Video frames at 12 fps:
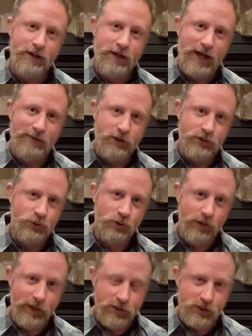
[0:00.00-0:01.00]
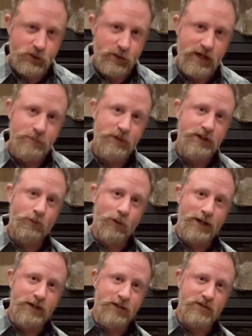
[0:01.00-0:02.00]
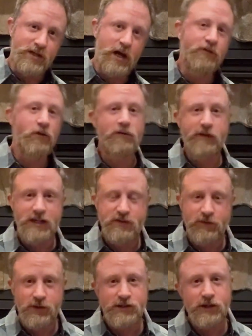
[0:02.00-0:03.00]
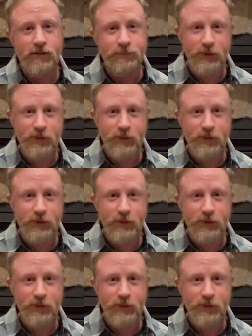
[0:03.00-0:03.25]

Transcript: have our tool illustrate it, but then write it yourself, or vice versa.